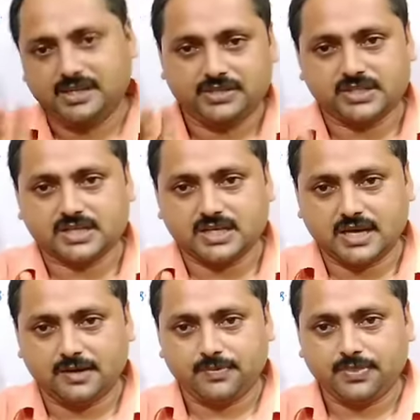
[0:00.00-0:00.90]
Is it
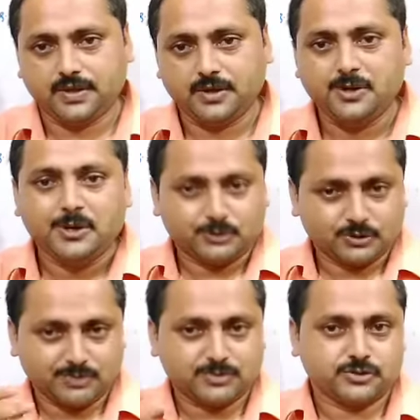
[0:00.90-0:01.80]
clear?
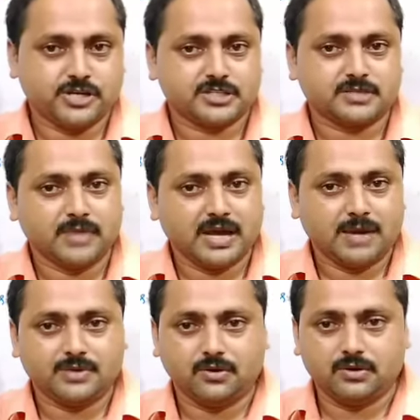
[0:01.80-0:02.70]
So some students may
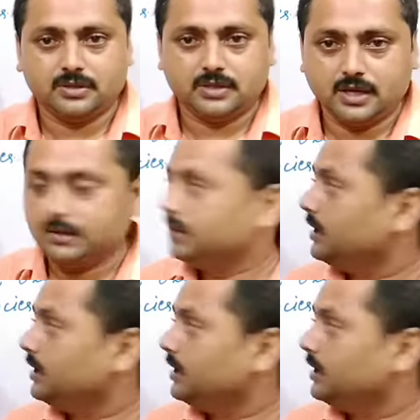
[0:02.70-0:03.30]
have doubt there.